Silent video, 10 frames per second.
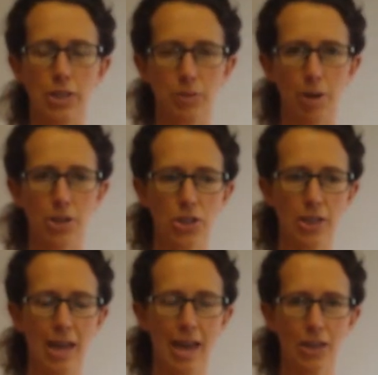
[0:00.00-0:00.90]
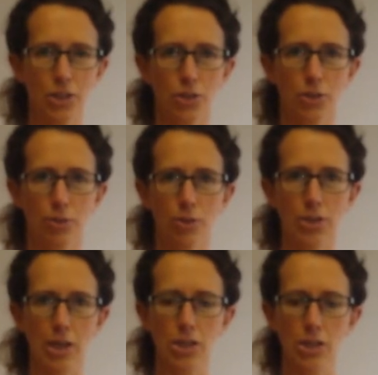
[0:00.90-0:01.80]
especially in external
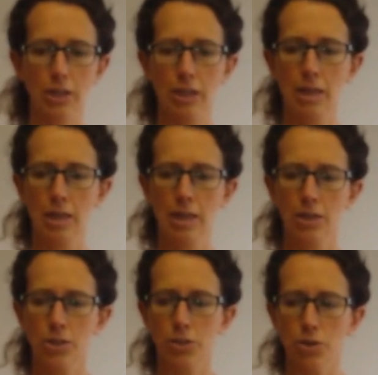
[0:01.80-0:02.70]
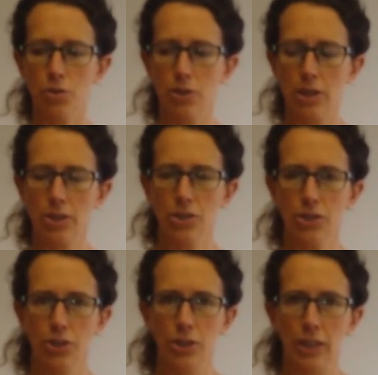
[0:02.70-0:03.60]
rotation. Just
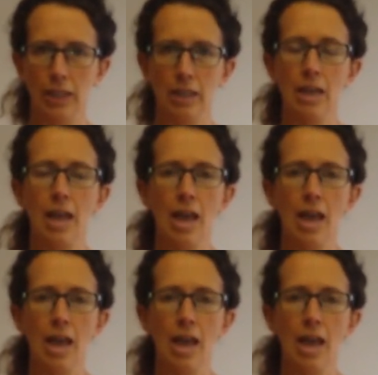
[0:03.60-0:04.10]
internally